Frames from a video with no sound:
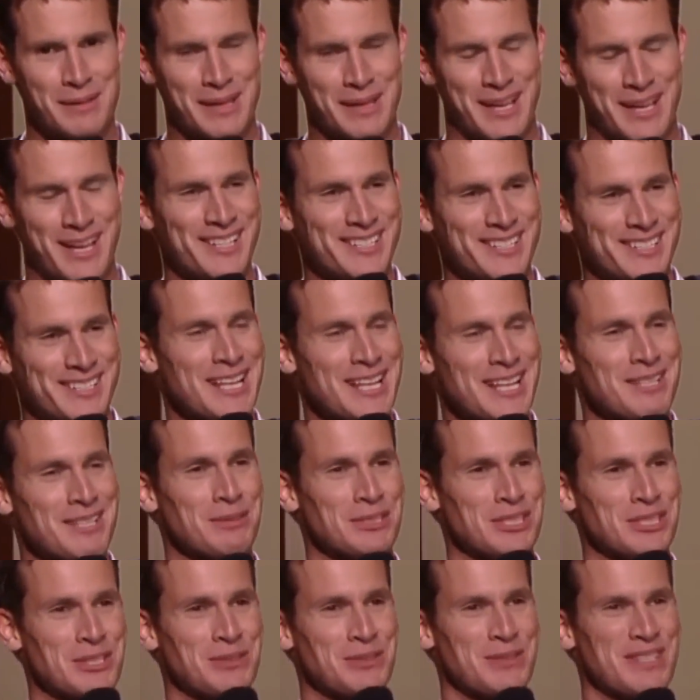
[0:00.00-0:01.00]
Because that's
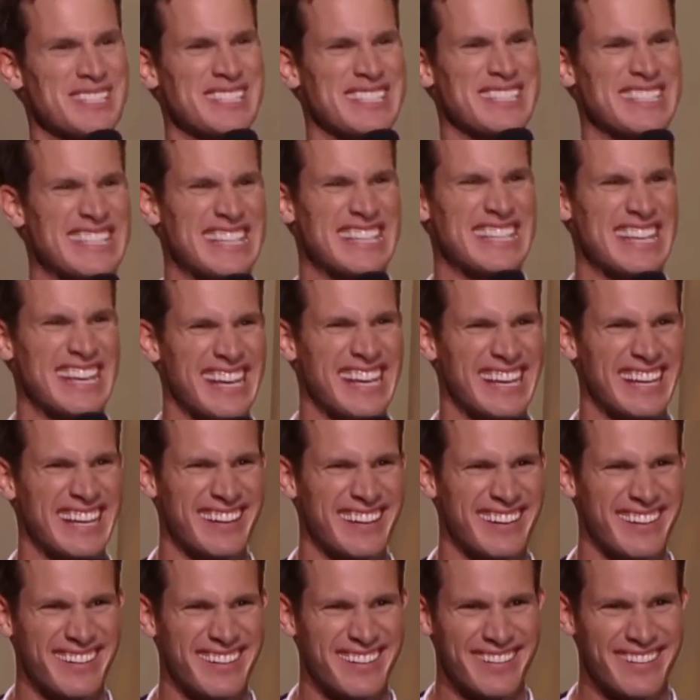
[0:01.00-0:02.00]
what you just
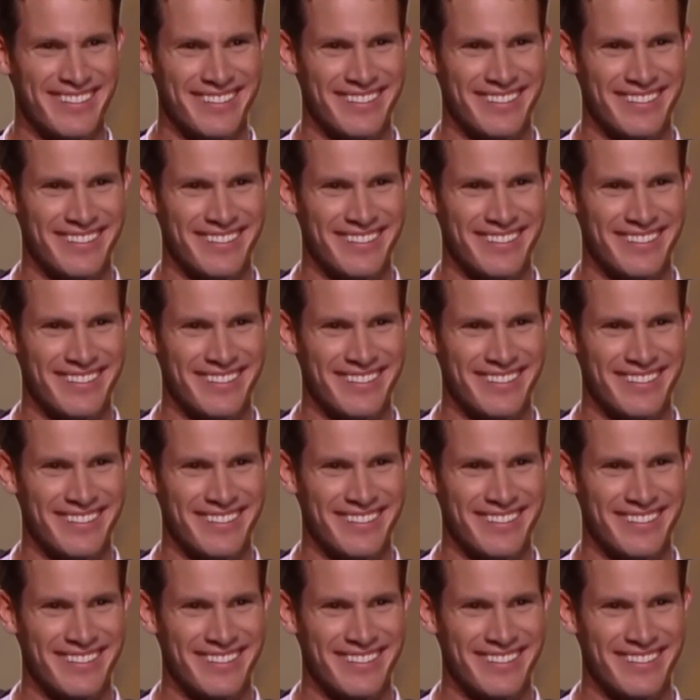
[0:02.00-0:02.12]
did.